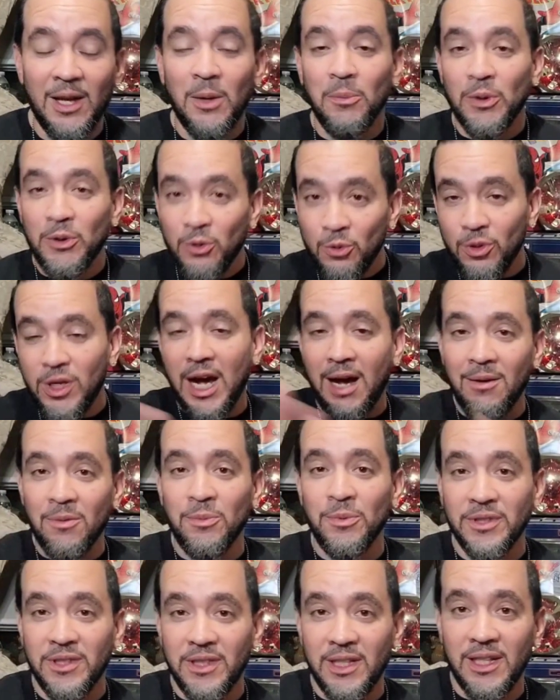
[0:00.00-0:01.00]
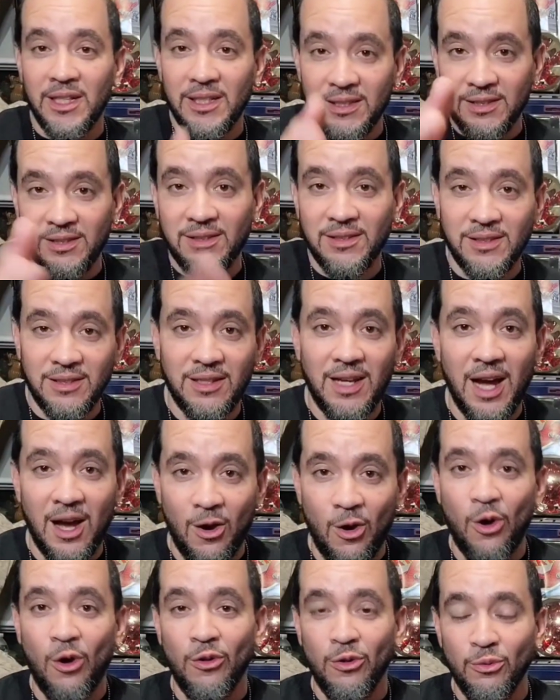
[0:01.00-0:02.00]
But New Comic Book Days
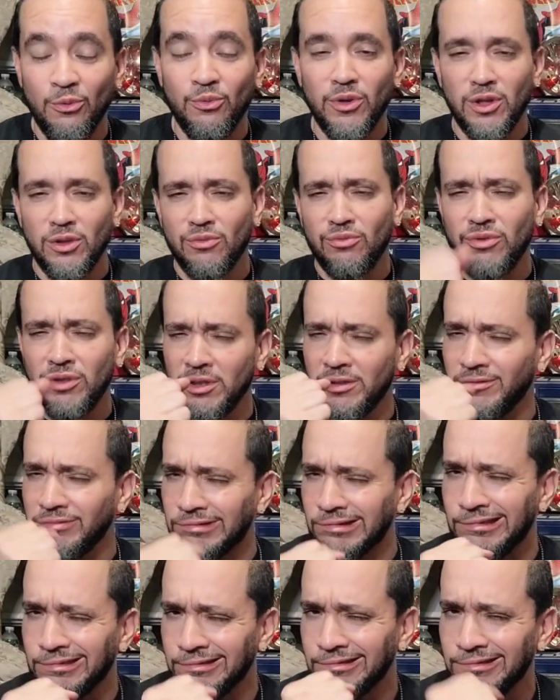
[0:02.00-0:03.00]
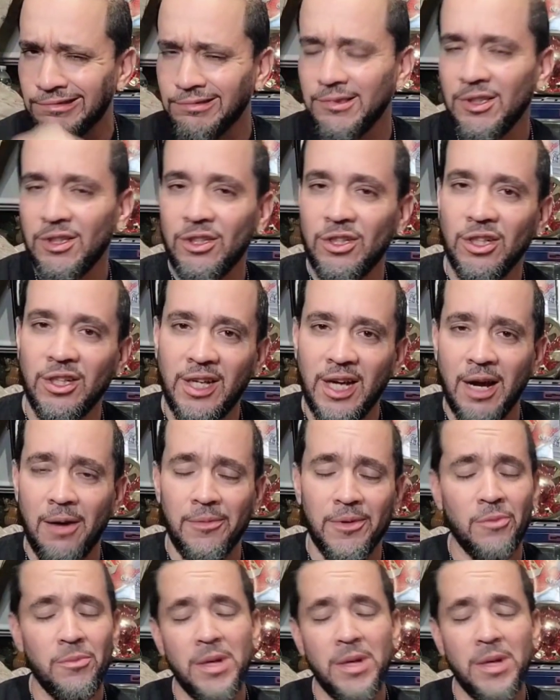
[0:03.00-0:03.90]
got all the real, real good comedy.